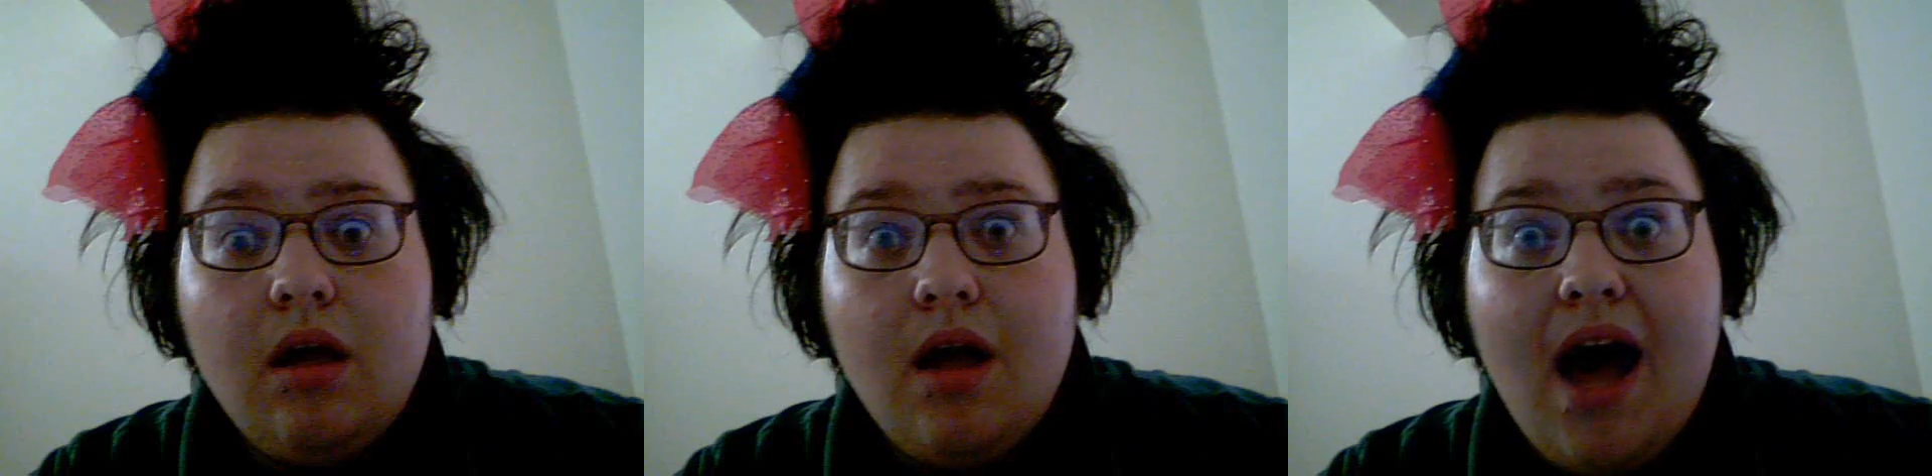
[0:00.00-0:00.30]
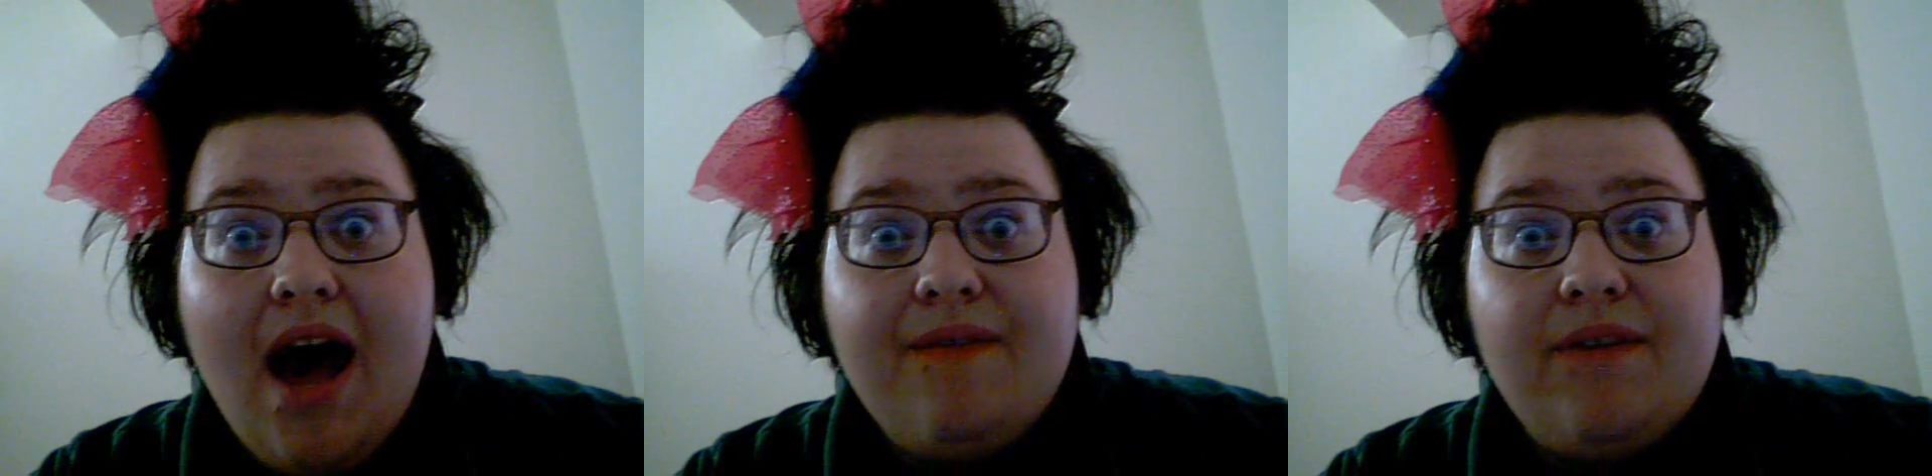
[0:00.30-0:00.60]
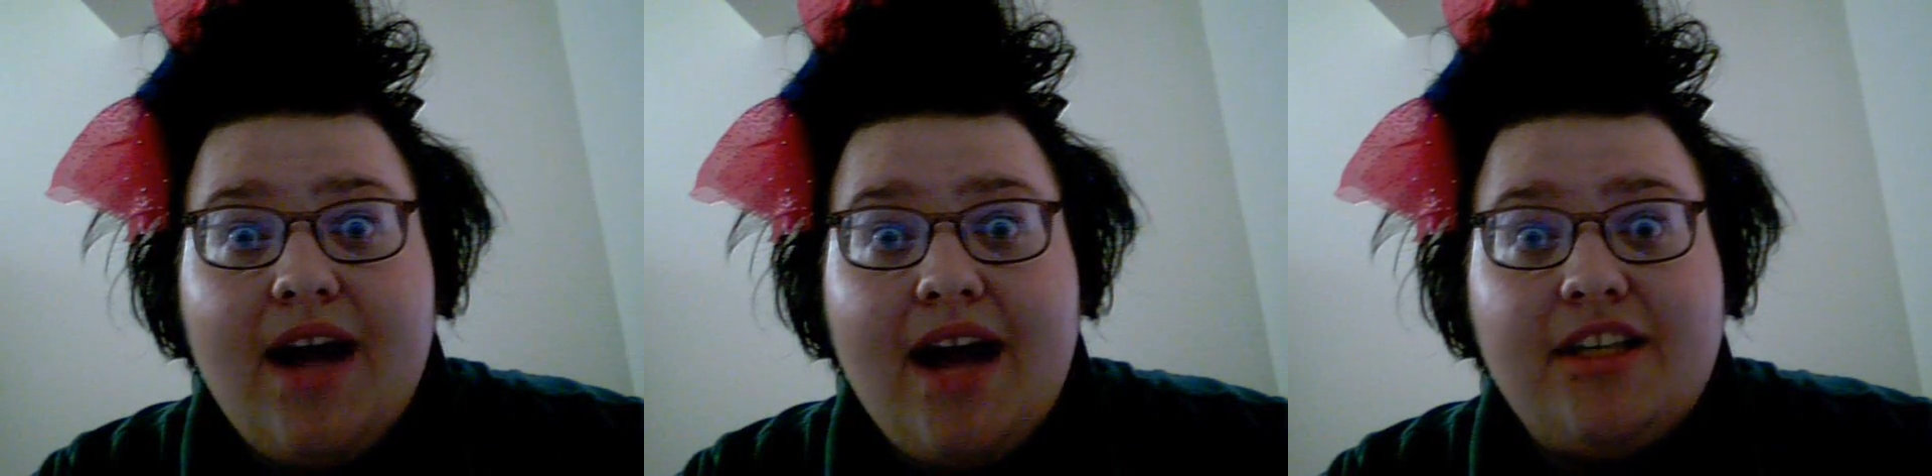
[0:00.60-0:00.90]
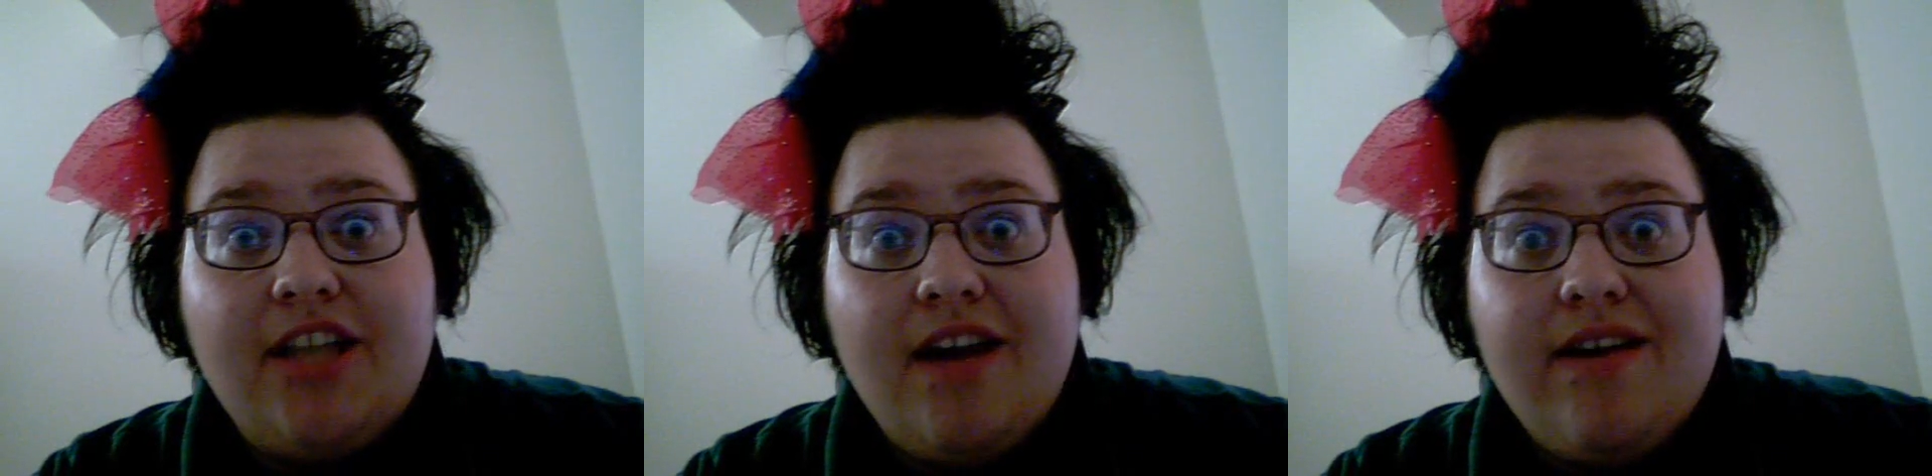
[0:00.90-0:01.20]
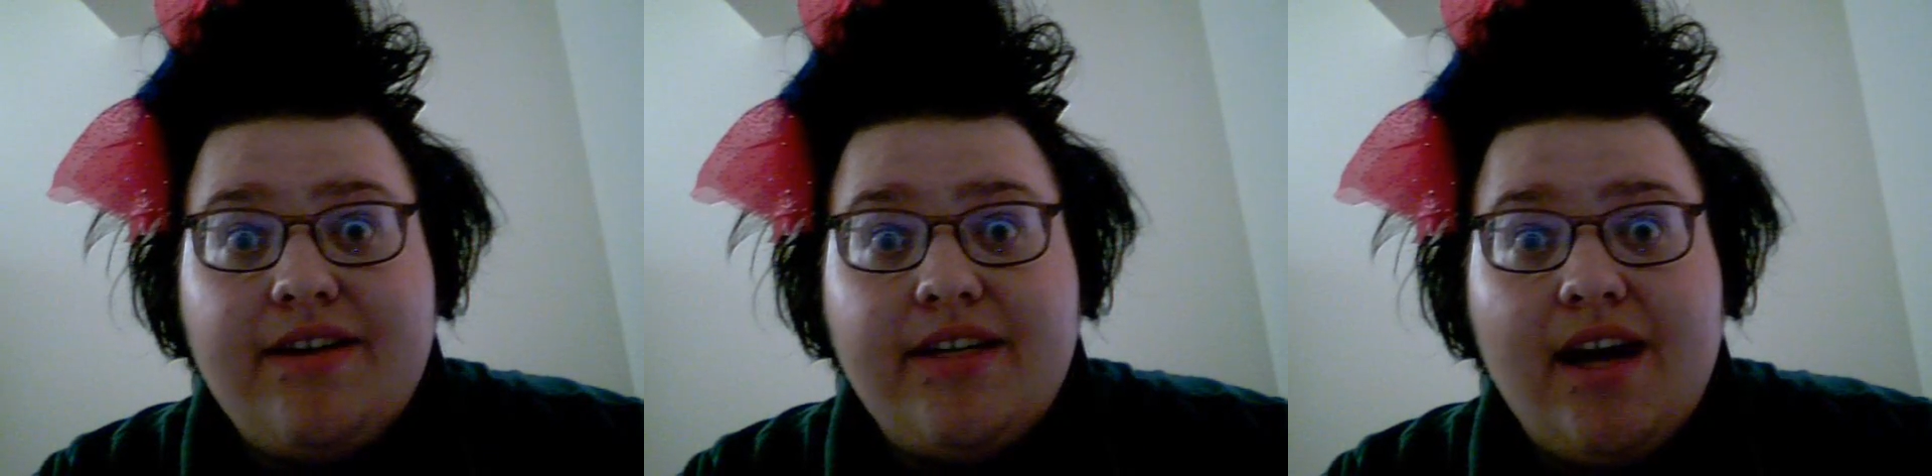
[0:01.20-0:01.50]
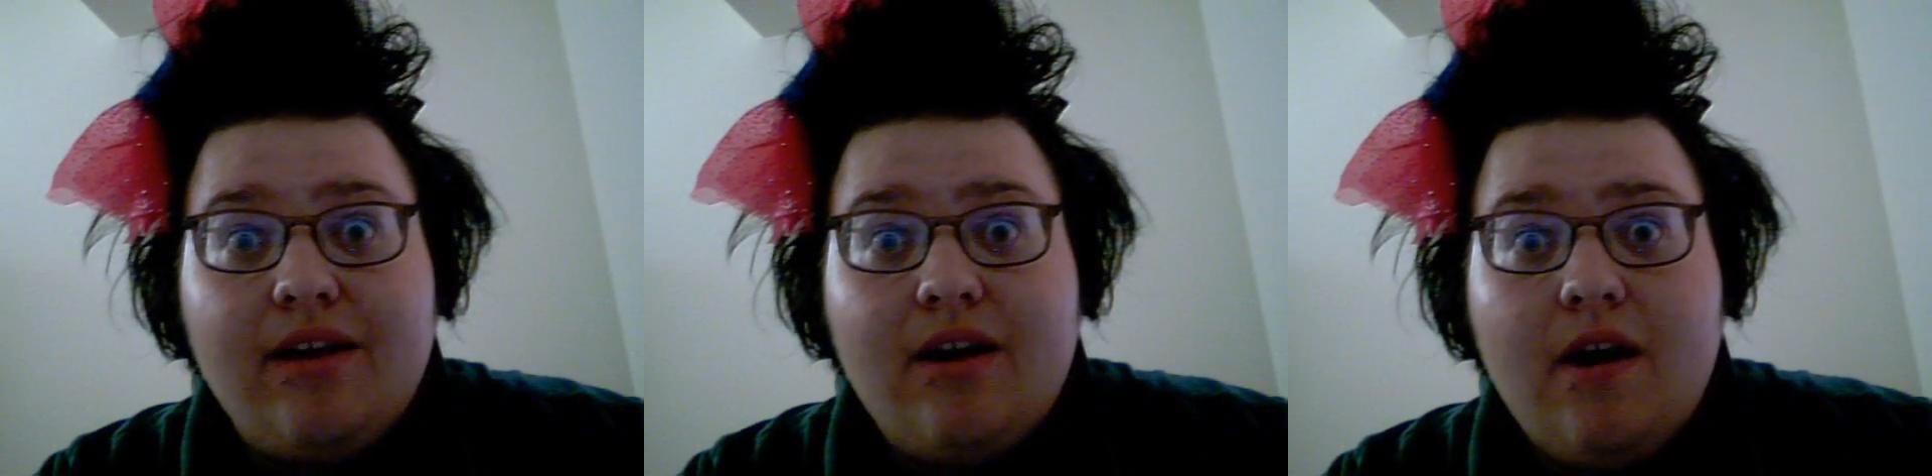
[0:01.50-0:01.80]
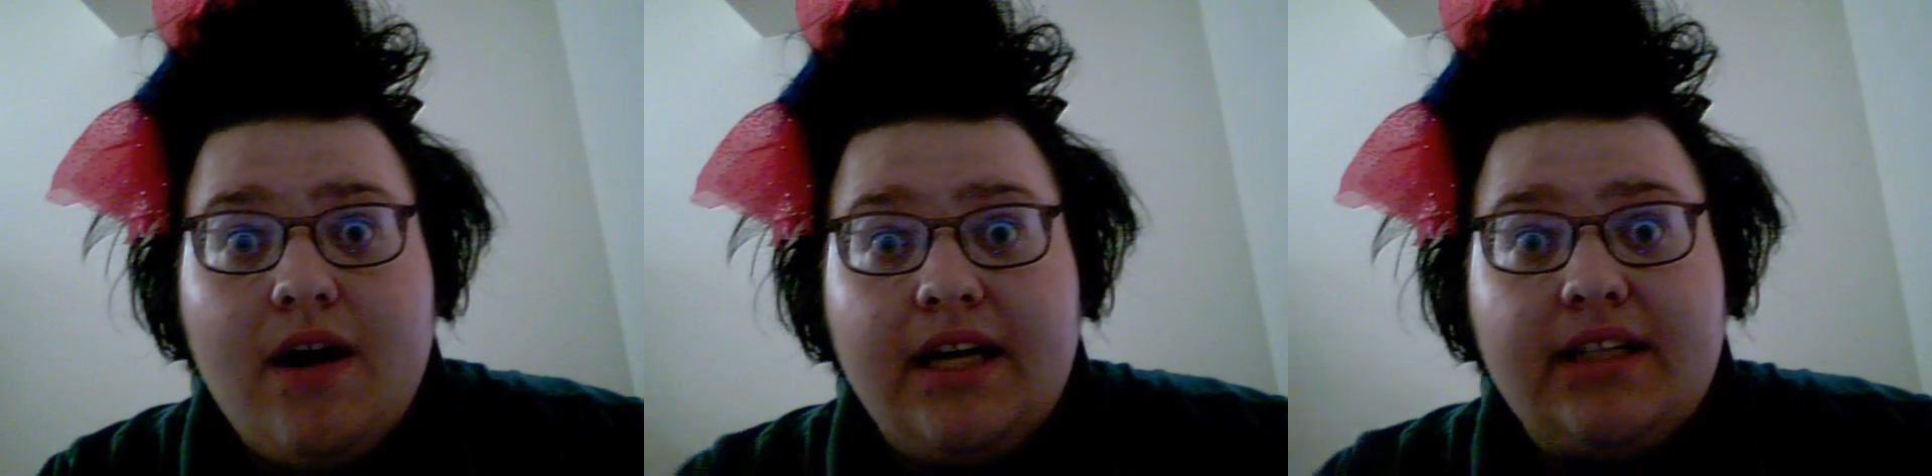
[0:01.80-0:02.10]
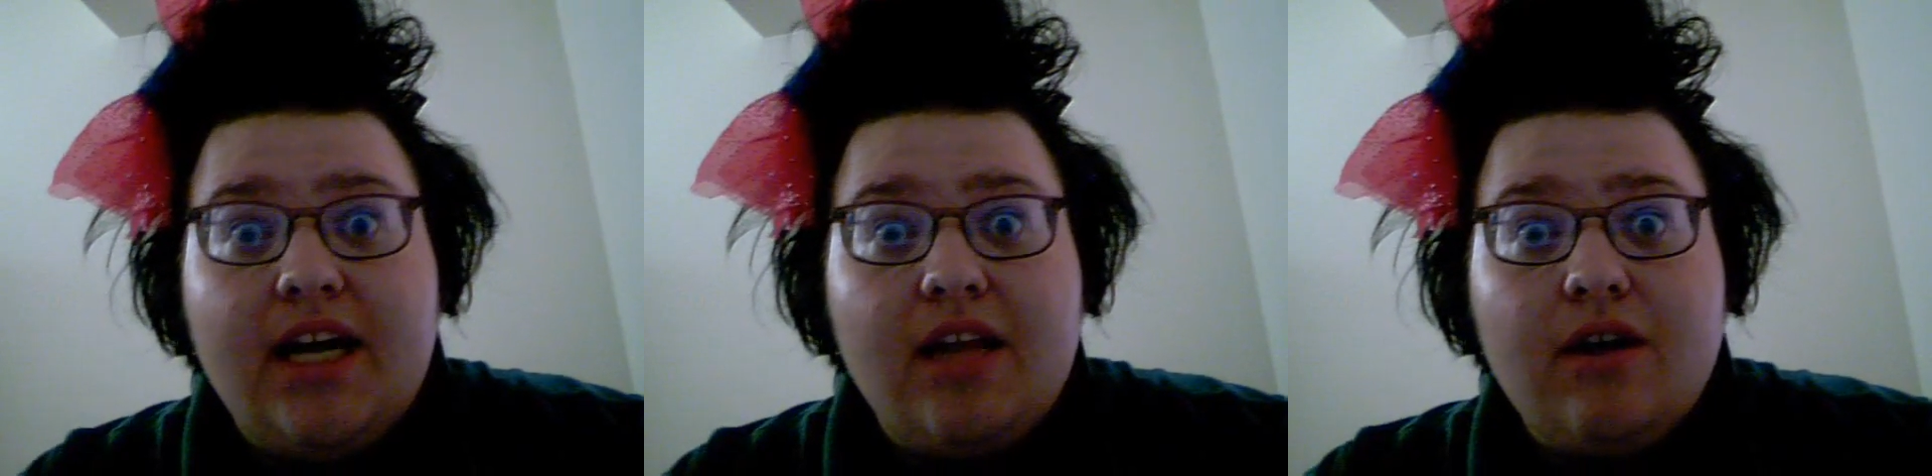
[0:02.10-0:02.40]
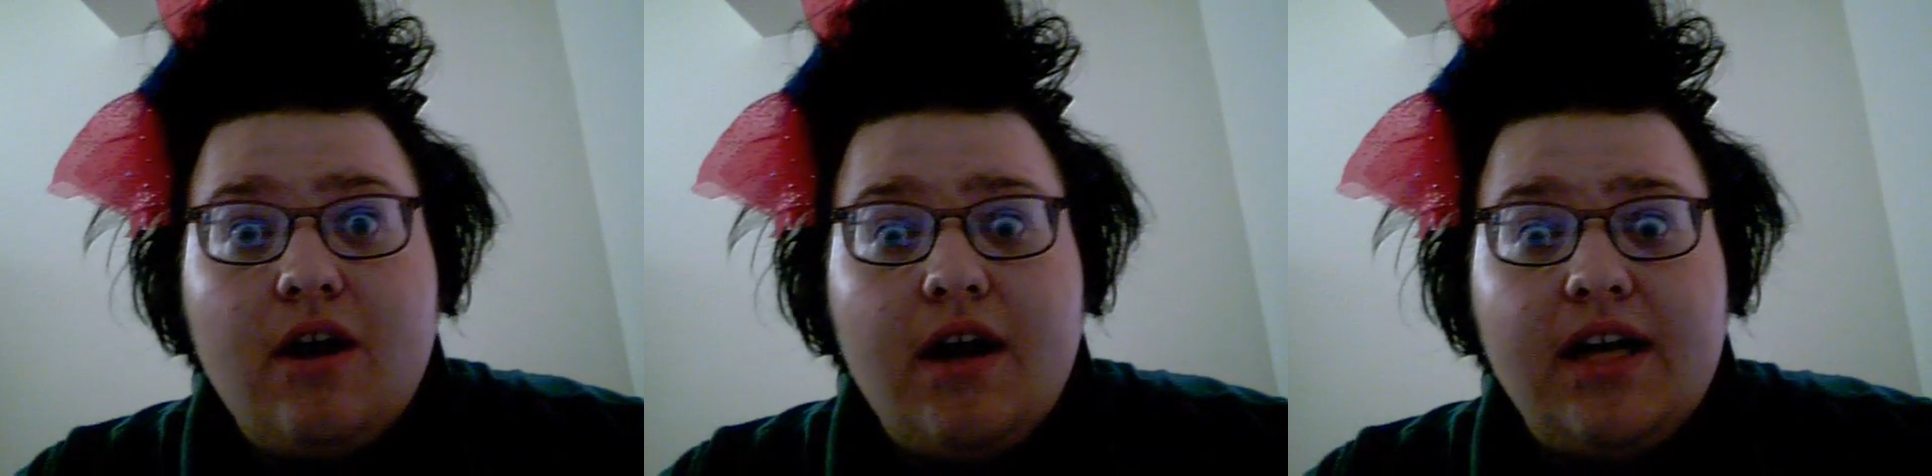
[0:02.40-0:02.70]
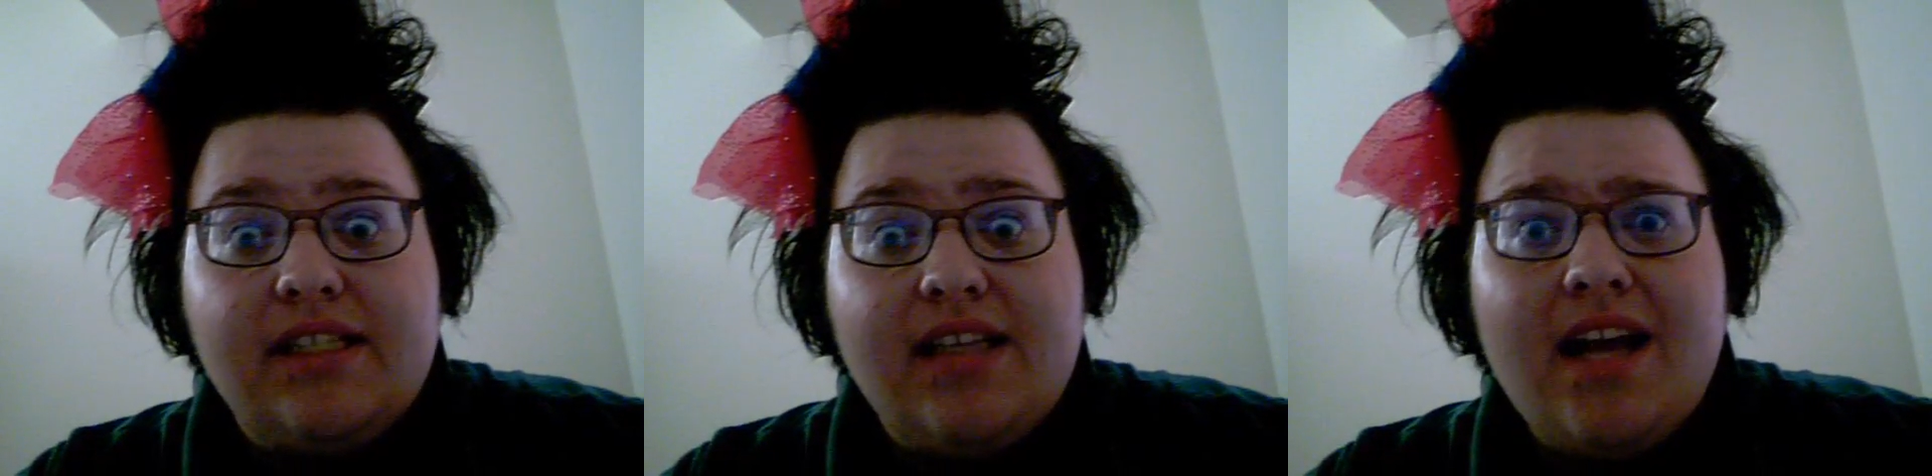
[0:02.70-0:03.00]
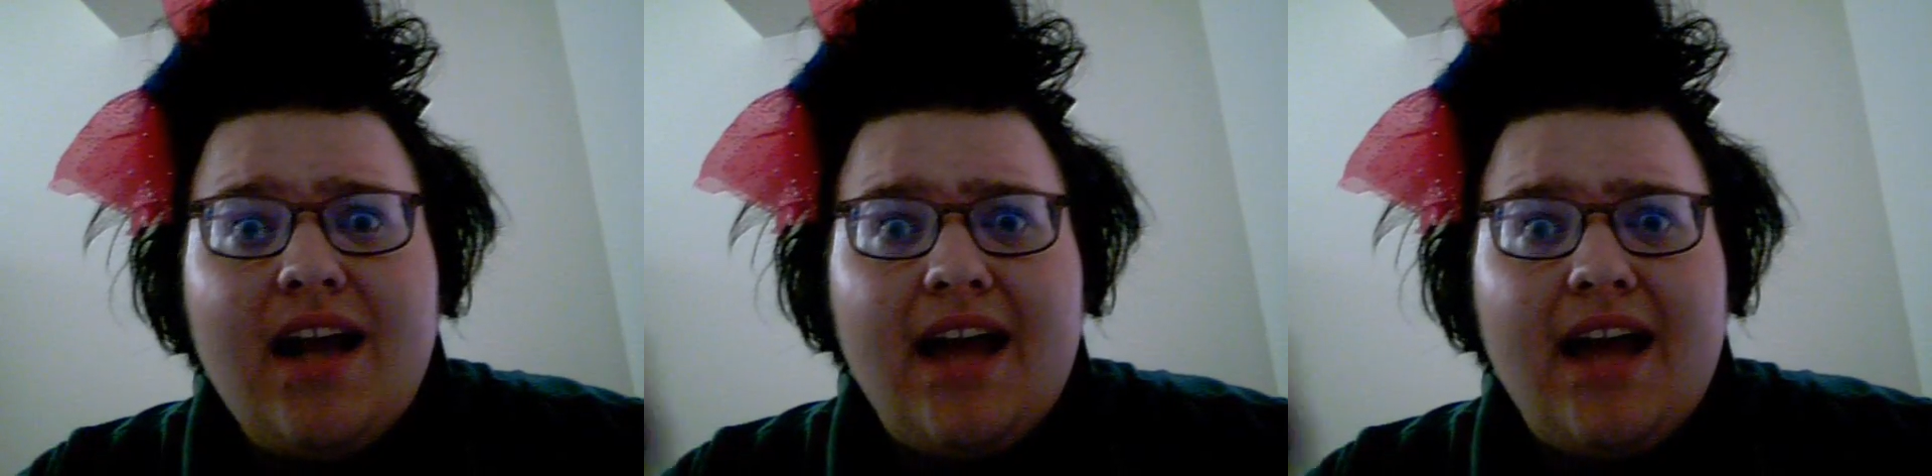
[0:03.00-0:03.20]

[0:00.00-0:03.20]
I forgot to shout out to Tyler Curry. Tyler Curry, Sunday,